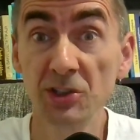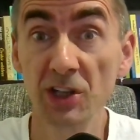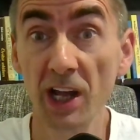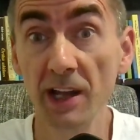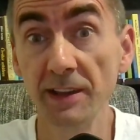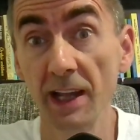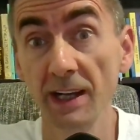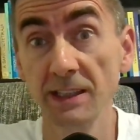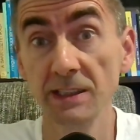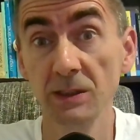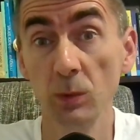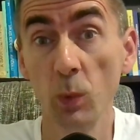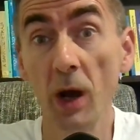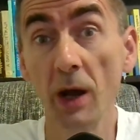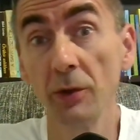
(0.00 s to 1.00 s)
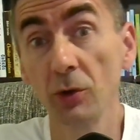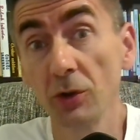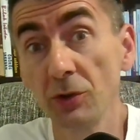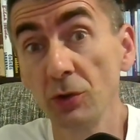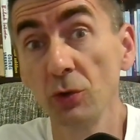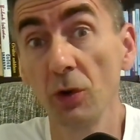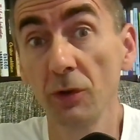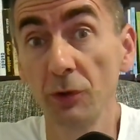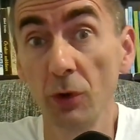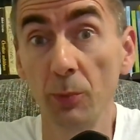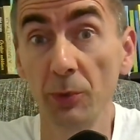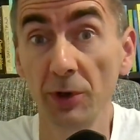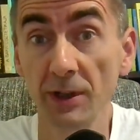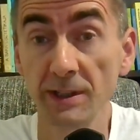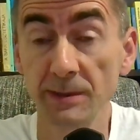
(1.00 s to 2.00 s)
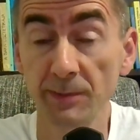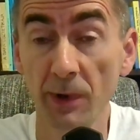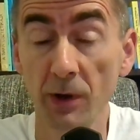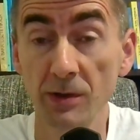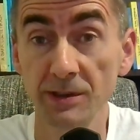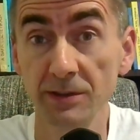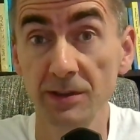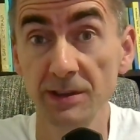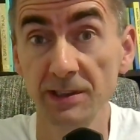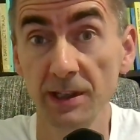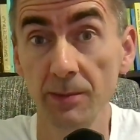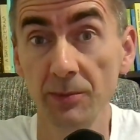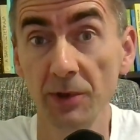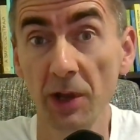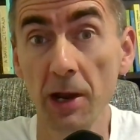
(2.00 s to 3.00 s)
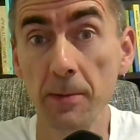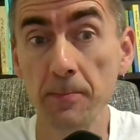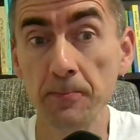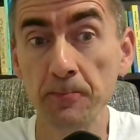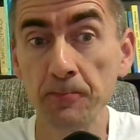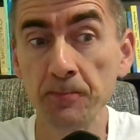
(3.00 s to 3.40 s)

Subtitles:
attacks one or two of the opponent's pawns in the same time.